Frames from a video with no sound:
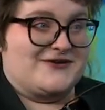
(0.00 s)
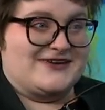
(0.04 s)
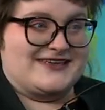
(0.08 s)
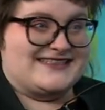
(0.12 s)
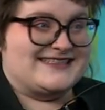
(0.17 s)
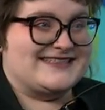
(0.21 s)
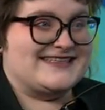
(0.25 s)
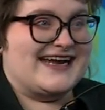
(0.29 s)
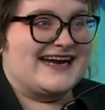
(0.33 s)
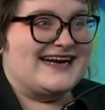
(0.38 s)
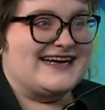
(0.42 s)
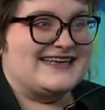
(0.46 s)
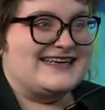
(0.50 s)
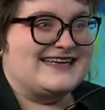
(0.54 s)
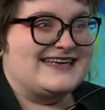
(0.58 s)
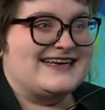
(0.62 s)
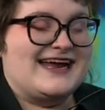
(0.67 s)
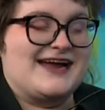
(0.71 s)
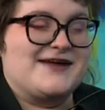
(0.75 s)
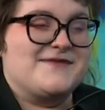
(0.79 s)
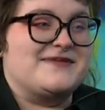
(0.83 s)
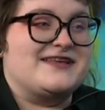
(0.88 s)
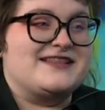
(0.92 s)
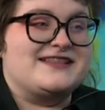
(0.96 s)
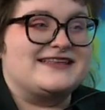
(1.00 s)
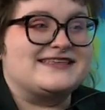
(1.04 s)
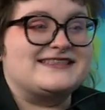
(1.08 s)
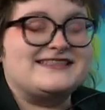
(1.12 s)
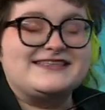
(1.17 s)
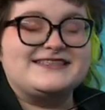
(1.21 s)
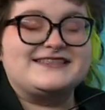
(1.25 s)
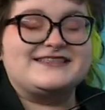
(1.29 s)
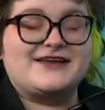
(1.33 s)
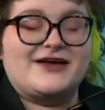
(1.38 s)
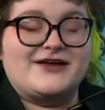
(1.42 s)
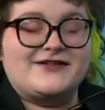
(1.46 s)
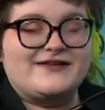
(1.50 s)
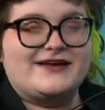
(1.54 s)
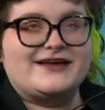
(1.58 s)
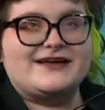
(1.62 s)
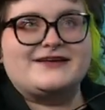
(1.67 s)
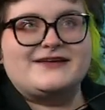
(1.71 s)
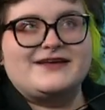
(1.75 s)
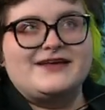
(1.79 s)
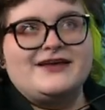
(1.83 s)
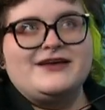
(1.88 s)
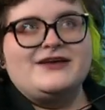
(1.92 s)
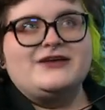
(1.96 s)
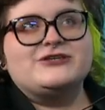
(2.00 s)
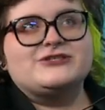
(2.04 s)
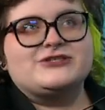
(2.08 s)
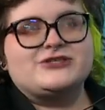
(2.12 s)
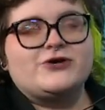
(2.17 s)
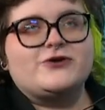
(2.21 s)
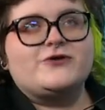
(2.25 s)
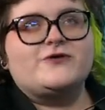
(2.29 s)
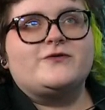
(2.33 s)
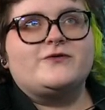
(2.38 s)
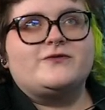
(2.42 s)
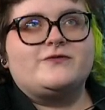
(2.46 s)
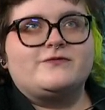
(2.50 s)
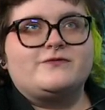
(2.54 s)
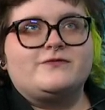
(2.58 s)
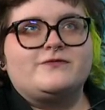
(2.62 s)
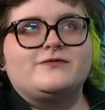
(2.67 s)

excited. I mean, this is like, so